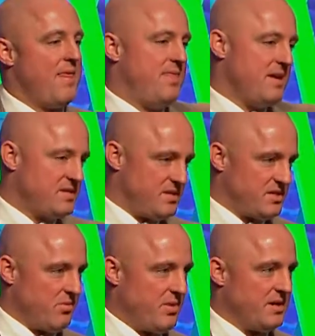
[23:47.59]
This is
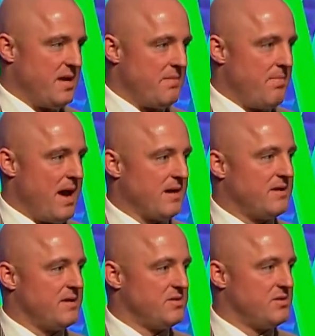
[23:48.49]
going to impact
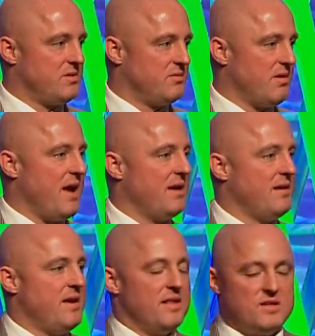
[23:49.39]
us, right?
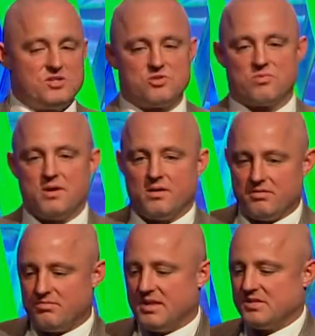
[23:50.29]
This is real,
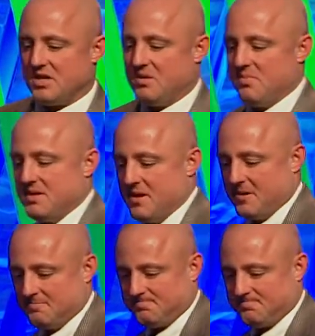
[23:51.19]
and it's going to be there.